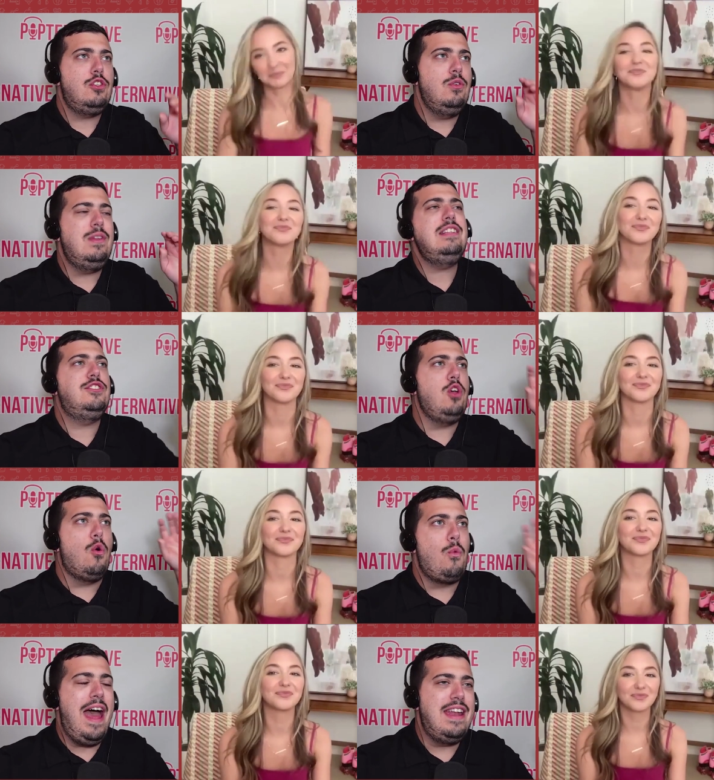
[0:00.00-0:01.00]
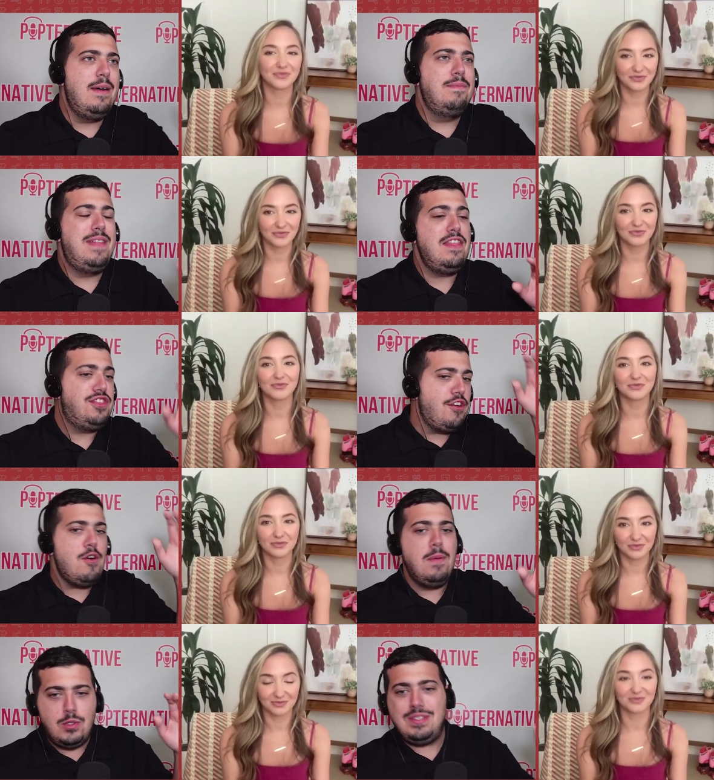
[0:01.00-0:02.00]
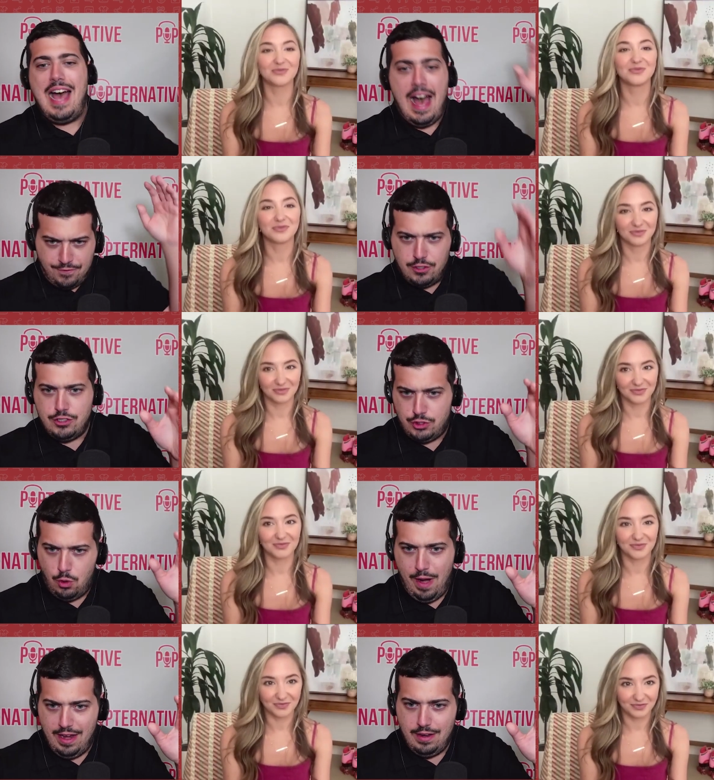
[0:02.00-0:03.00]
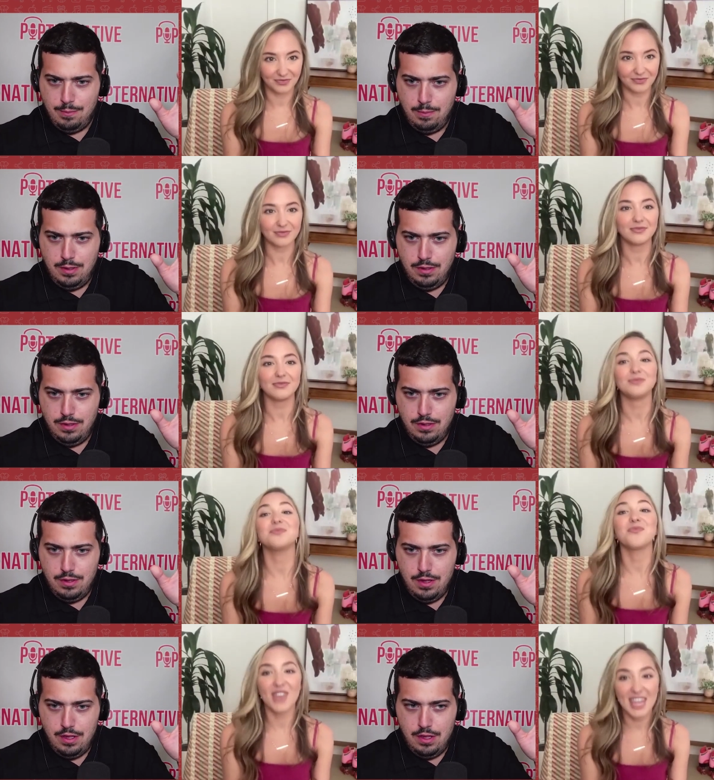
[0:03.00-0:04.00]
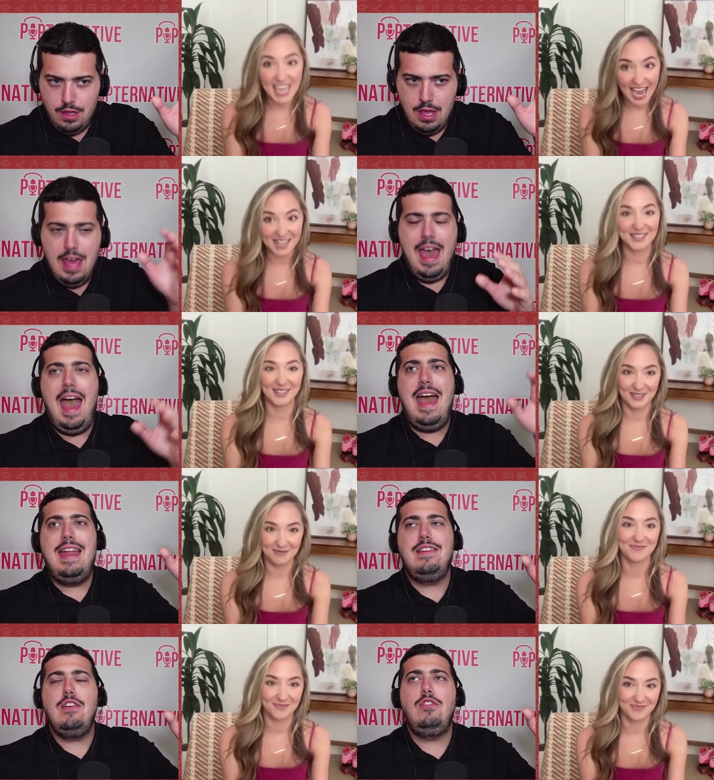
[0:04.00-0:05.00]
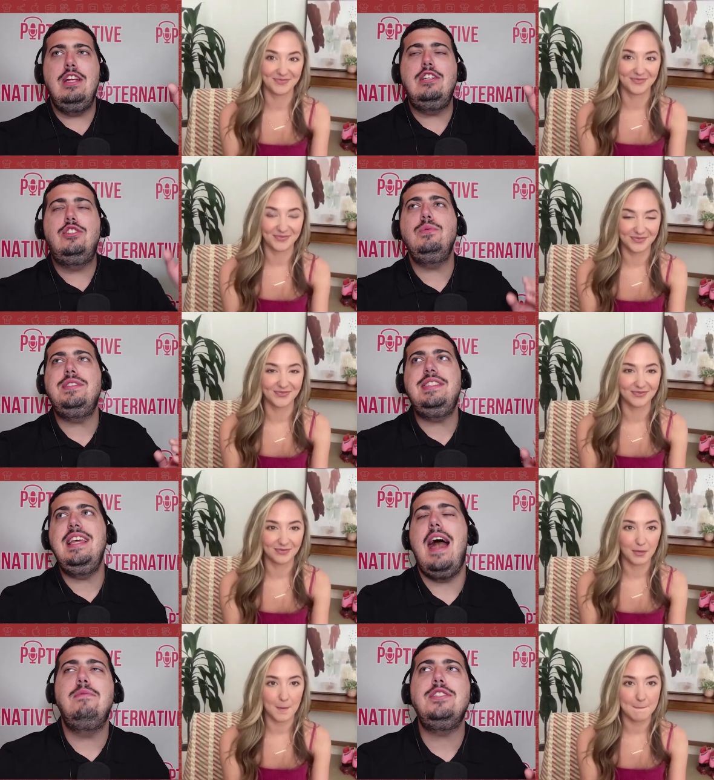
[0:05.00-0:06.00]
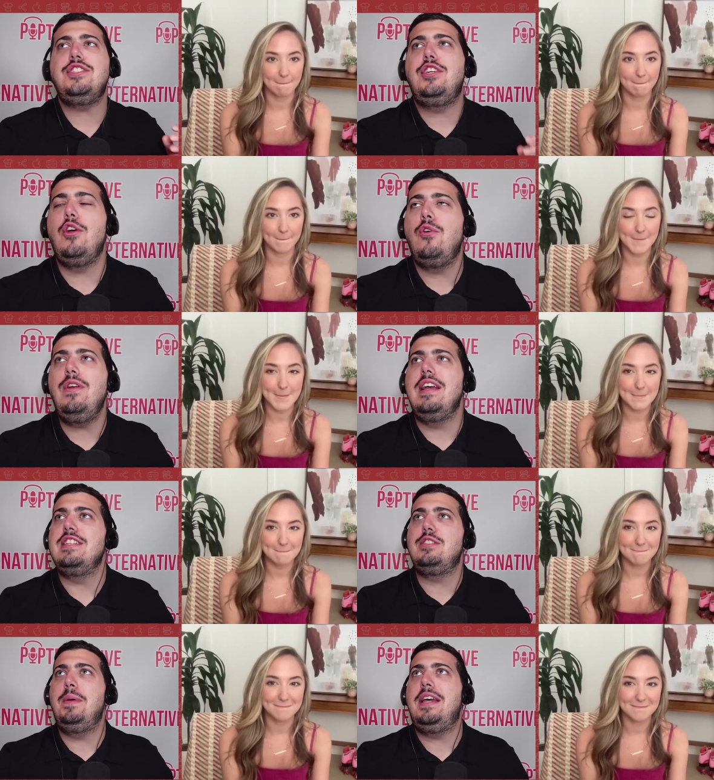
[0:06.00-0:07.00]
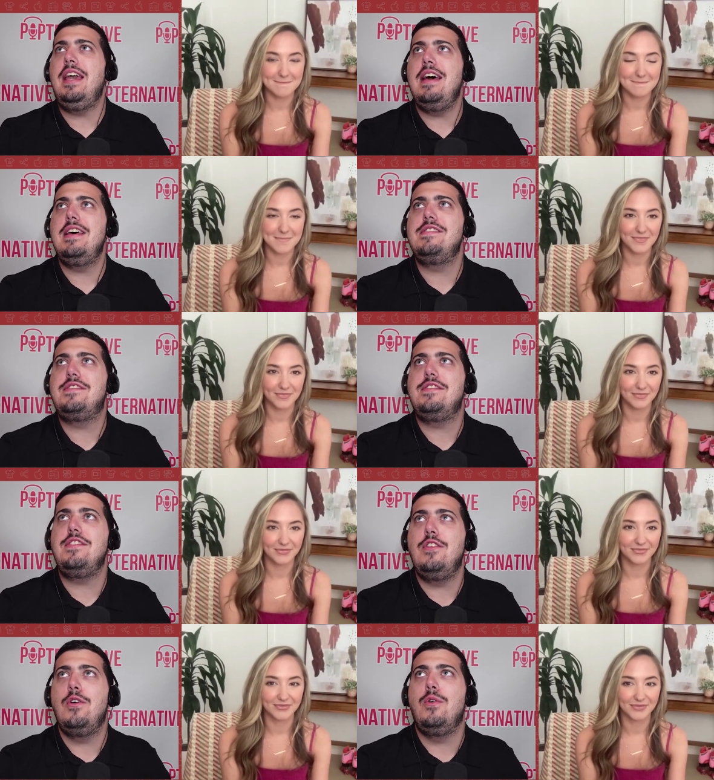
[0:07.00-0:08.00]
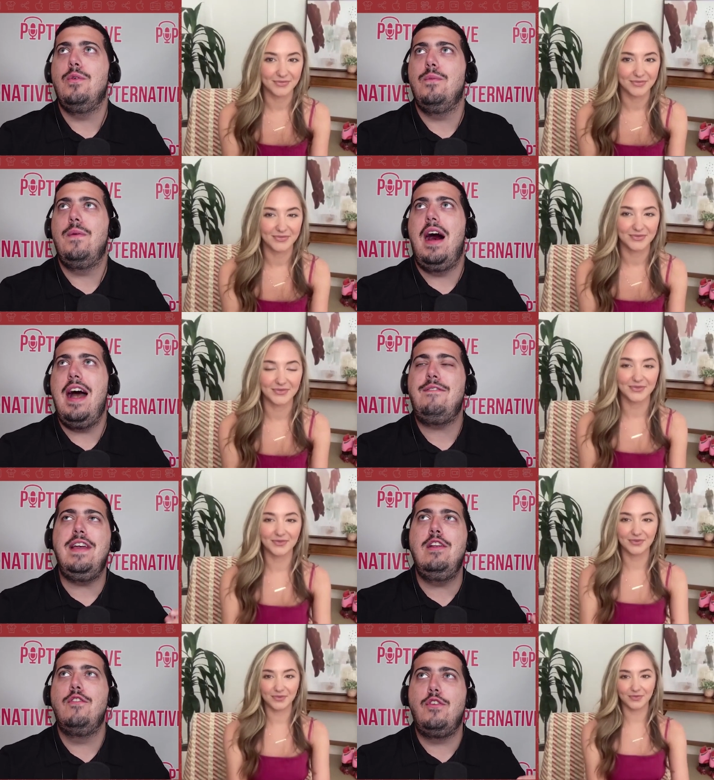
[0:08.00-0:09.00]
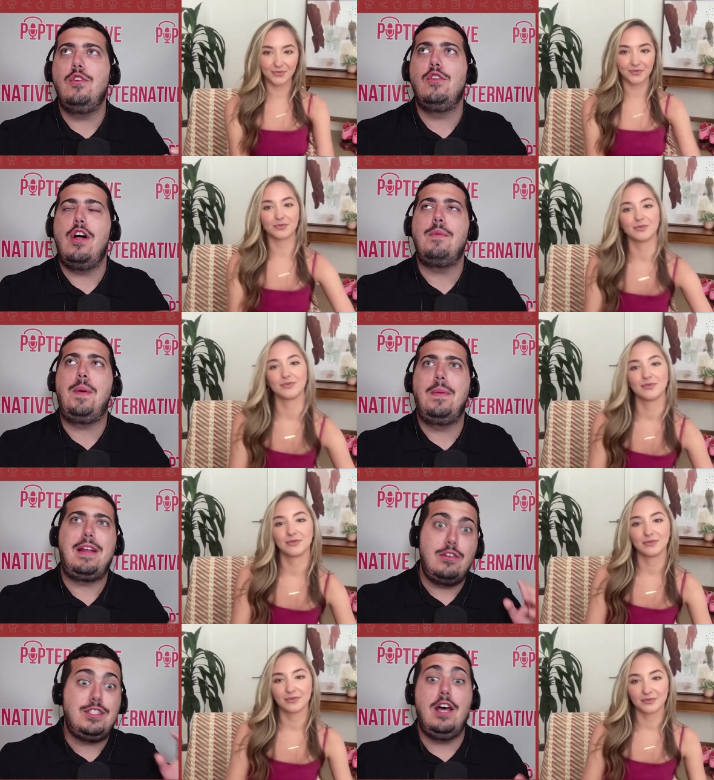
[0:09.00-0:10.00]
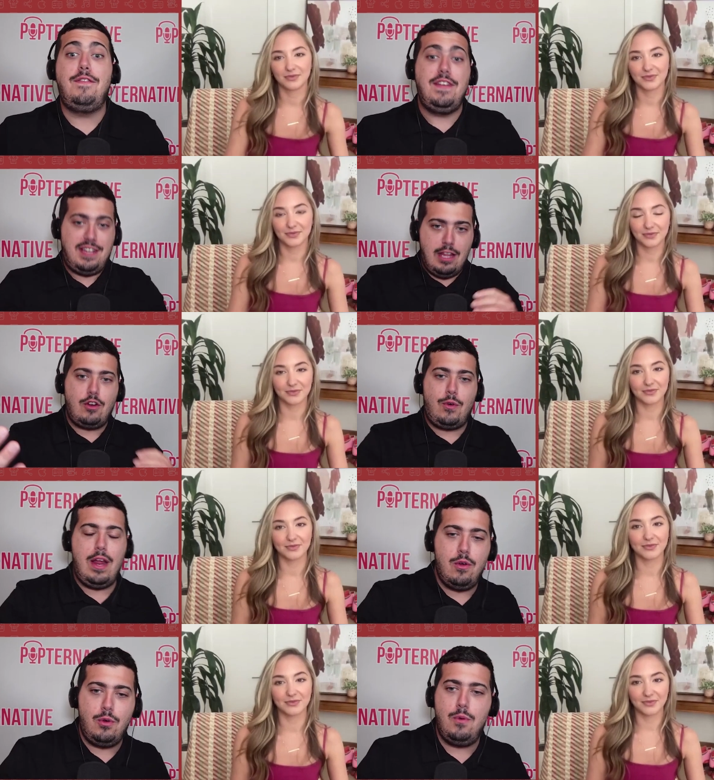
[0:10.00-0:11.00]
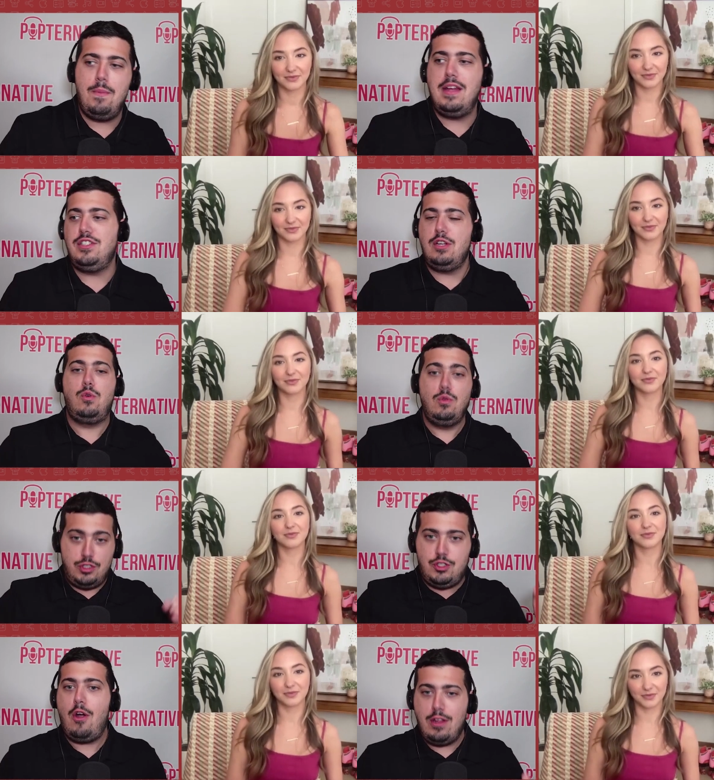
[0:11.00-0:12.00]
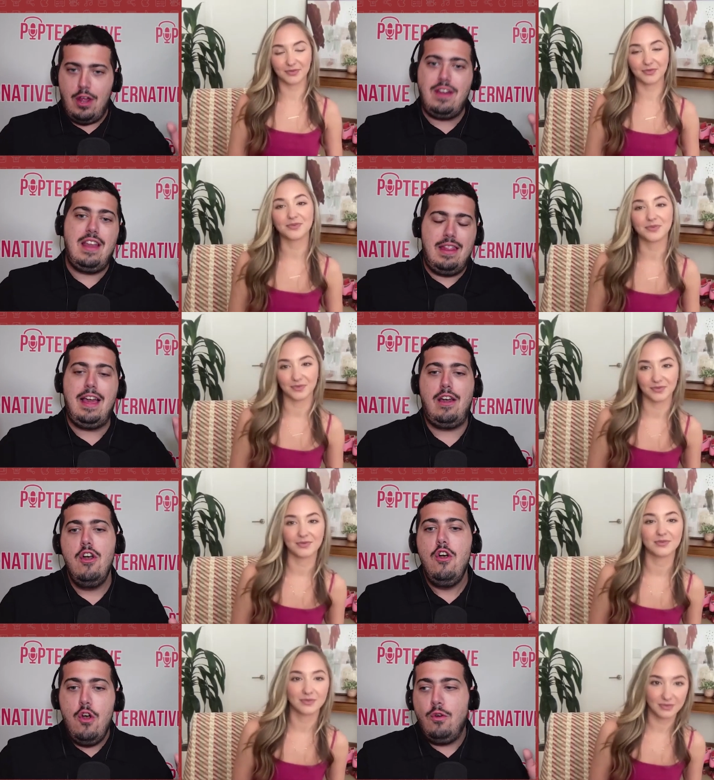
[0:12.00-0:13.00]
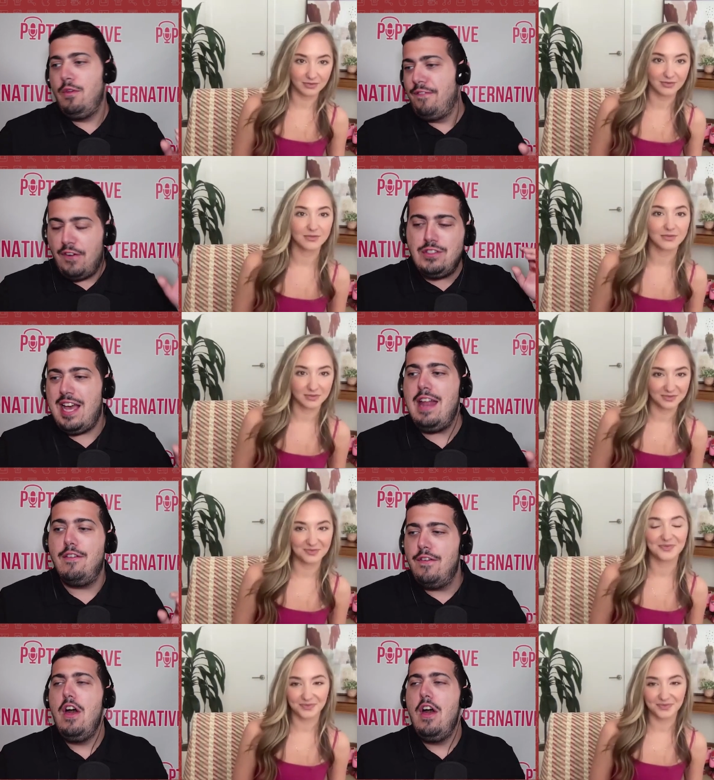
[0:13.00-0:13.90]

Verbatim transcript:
Speaker 1: you did so random. Then Thundermans was after so random. Yes. And did you see? I'm just curious because, you know, I've interviewed a lot of people like yourself and Taylor Gray, who you mentioned, who started on like the first kind of